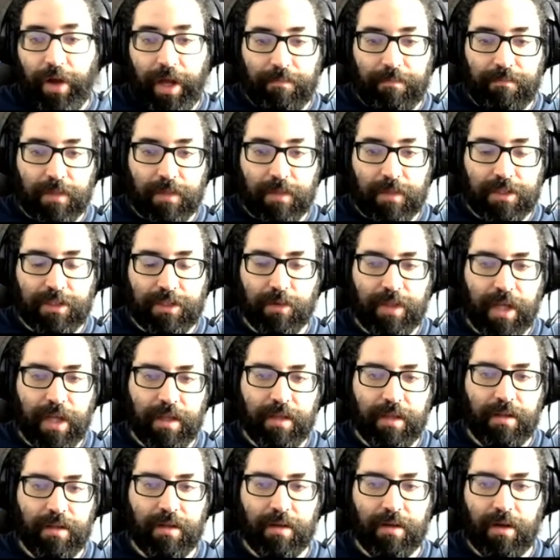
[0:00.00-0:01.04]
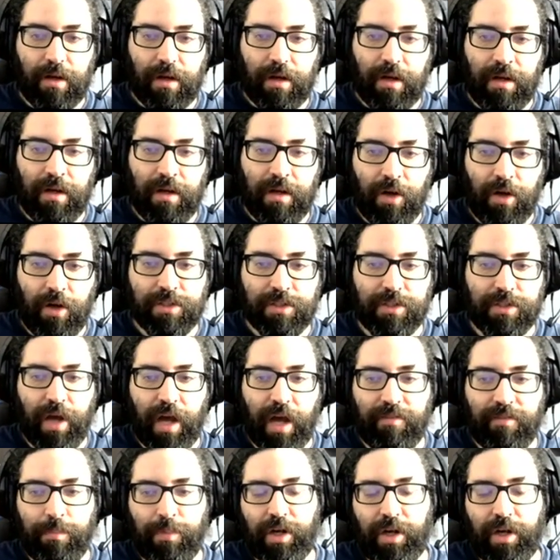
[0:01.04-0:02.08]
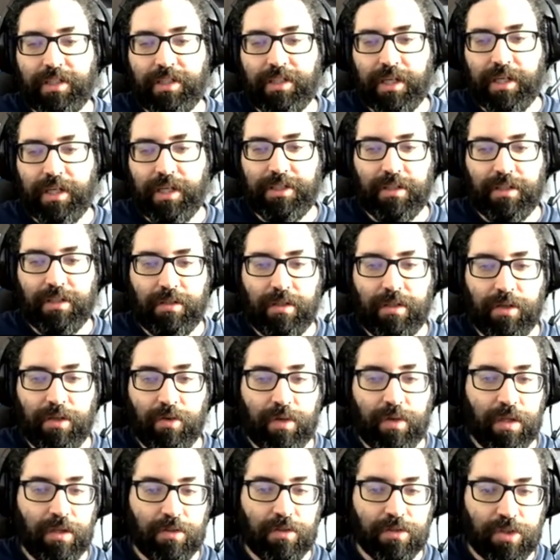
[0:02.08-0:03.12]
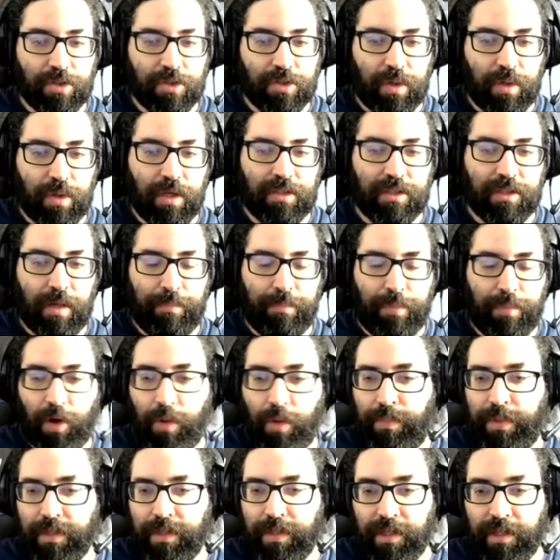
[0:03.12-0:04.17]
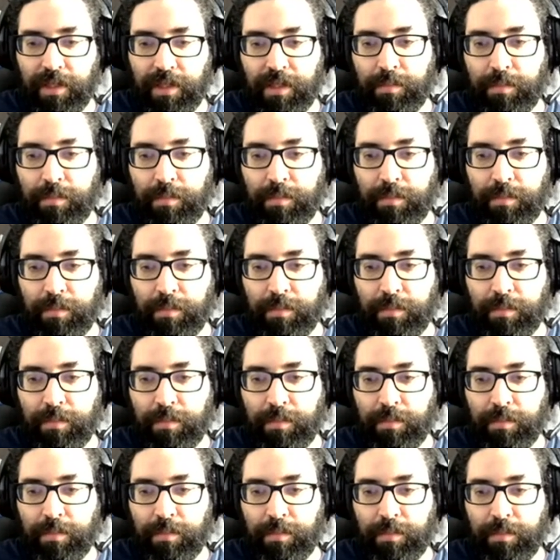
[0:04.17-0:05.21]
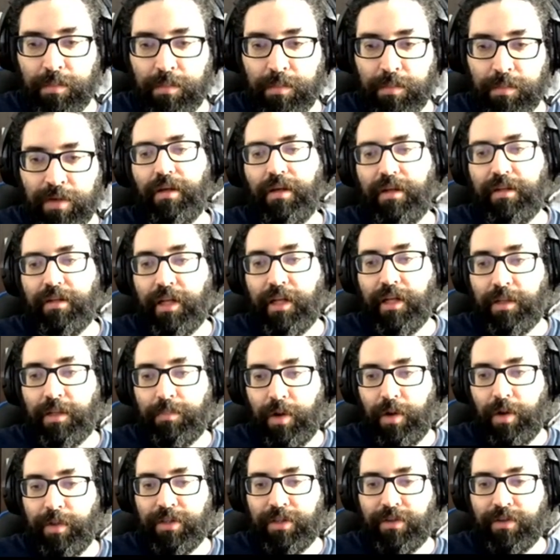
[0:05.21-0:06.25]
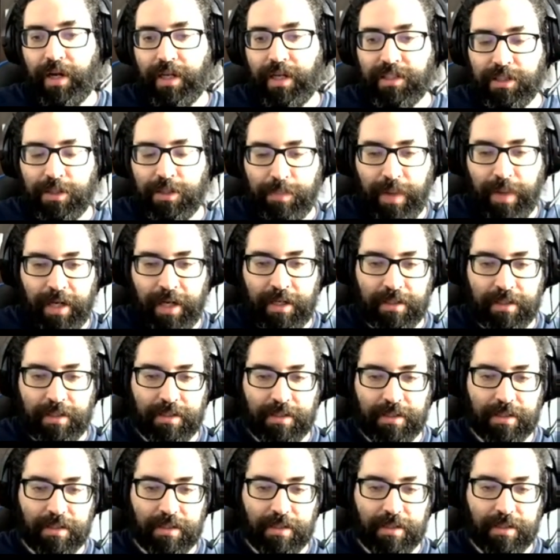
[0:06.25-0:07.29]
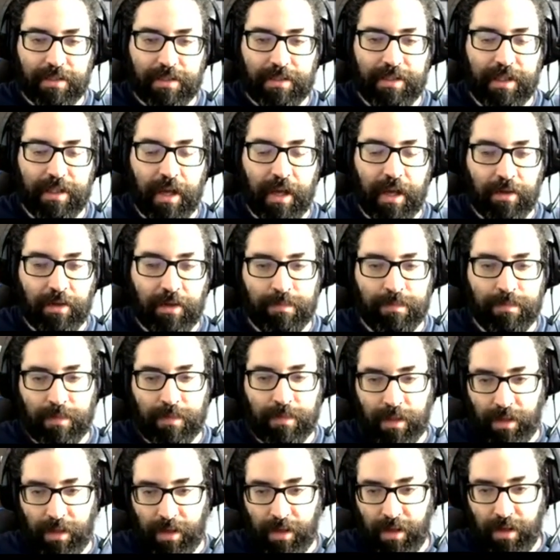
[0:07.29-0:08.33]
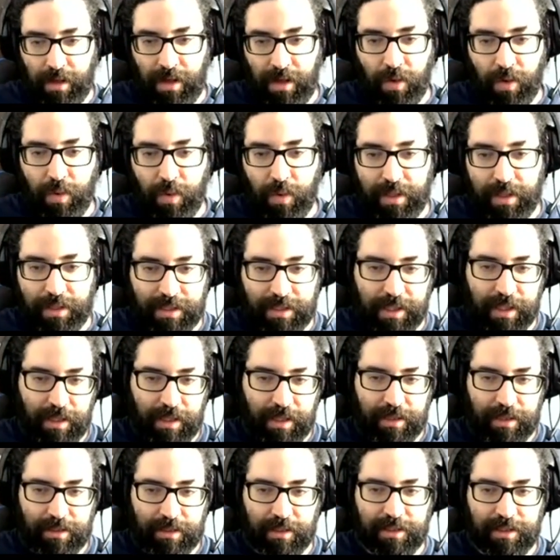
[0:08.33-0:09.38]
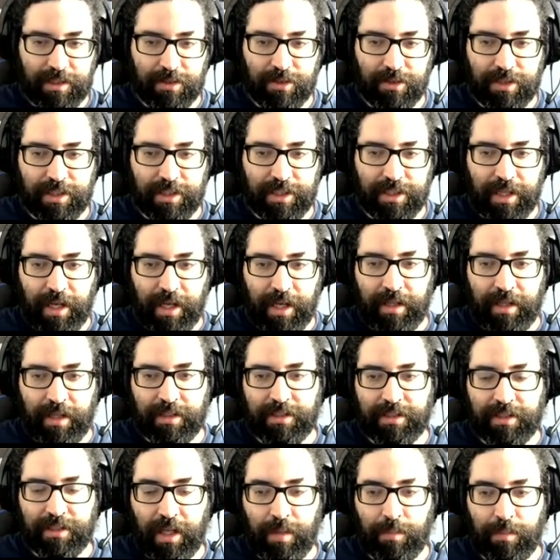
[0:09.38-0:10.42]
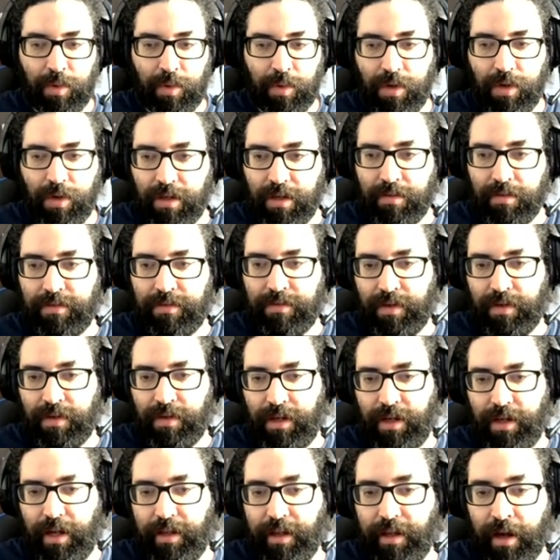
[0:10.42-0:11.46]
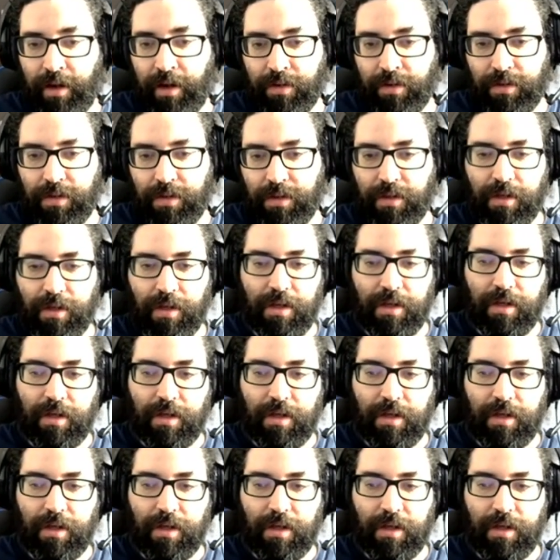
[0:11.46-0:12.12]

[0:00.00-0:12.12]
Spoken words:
Okay, so then once you have a polarization, you can construct a proper Deligny-Mumford stack that parameterizes pairs CL, where C is a genus GN stable curve, and L